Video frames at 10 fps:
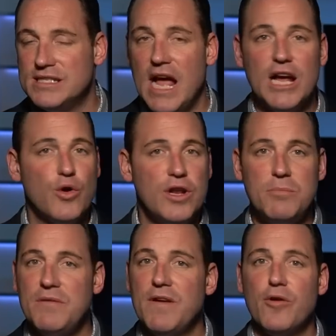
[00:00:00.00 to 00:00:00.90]
not going to
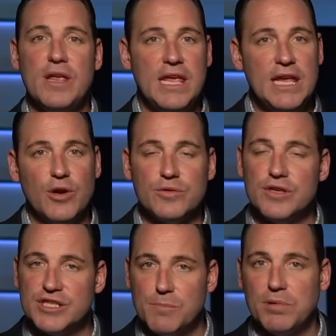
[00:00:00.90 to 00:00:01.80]
be very eager to
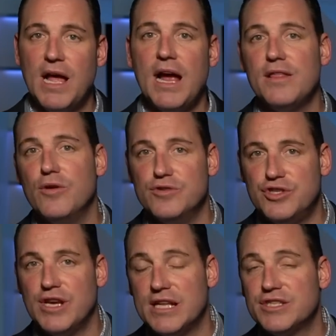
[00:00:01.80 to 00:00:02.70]
supply those
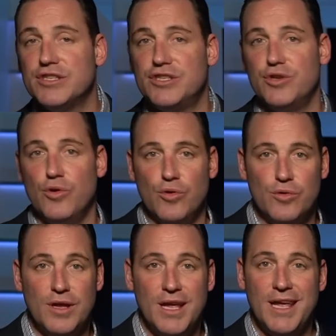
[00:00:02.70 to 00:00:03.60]
jets
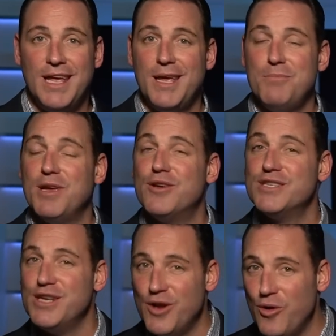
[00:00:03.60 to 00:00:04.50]
soon because
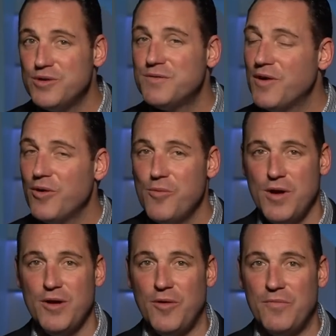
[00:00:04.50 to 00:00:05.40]
it knows very
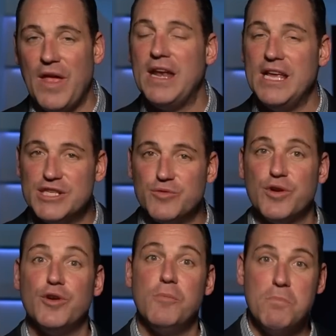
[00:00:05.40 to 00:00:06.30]
well that
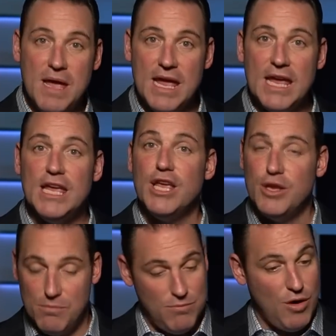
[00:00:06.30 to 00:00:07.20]
Israel may,
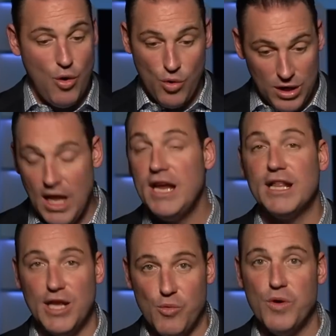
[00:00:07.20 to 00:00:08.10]
or
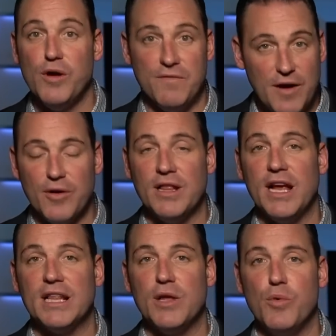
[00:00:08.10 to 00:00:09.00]
likely will, very
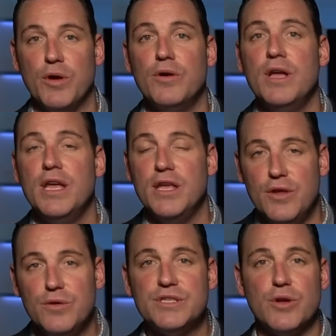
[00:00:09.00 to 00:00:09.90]
likely will,
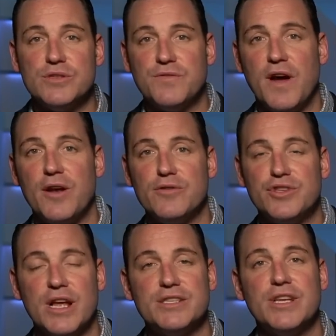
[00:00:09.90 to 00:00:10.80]
use those fighter
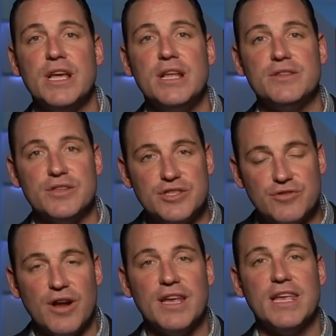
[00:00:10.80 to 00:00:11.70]
jets to
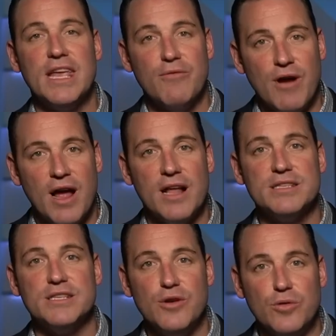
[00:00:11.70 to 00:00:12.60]
strike
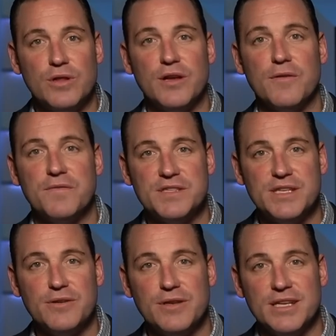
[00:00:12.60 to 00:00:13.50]
Iran's nuclear
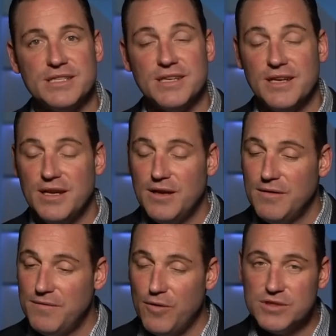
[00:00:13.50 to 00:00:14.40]
facilities.
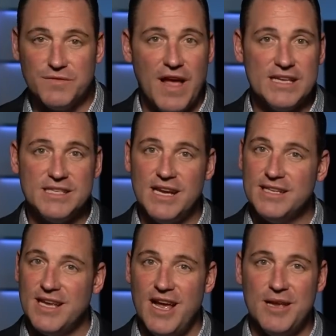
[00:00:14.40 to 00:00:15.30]
Folks, fascinating
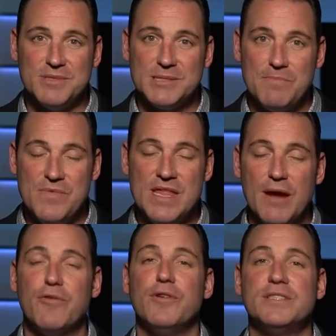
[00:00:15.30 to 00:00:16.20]
times.
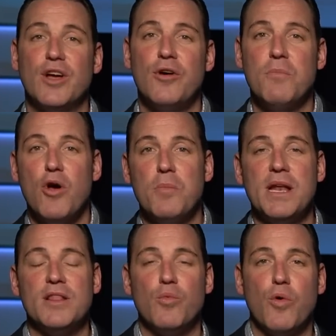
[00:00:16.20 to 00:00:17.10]
Never a dull moment
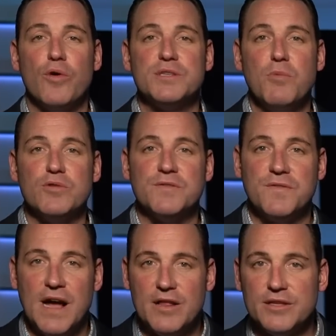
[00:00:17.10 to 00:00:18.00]
in the world's most
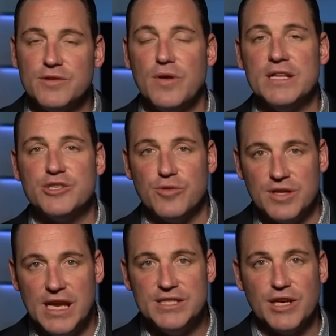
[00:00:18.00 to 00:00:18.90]
volatile and
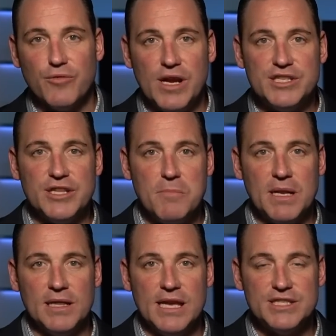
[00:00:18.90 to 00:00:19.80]
strategic region, the
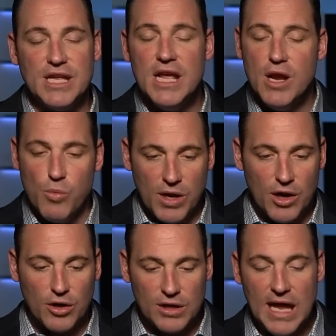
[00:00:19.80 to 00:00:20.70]
Middle East. We
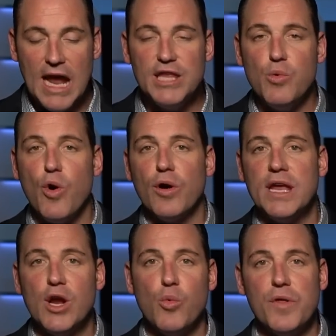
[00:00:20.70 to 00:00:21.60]
are glad you are
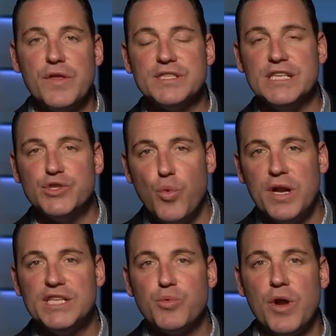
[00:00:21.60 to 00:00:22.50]
here with us in
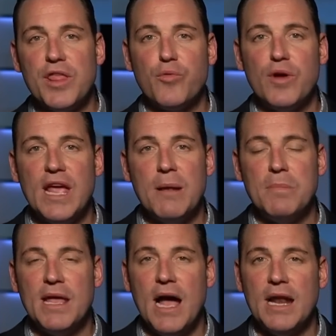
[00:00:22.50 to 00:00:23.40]
2023 and
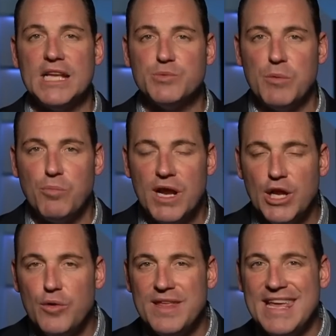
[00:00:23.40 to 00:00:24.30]
beyond as we bring
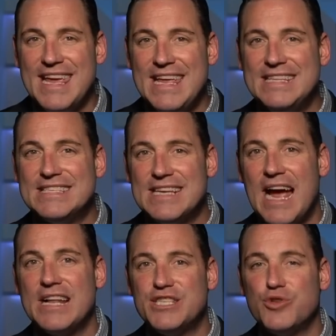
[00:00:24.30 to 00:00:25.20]
you the
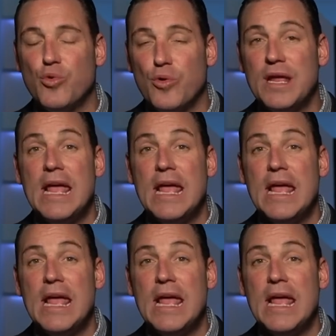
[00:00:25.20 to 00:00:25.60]
inside story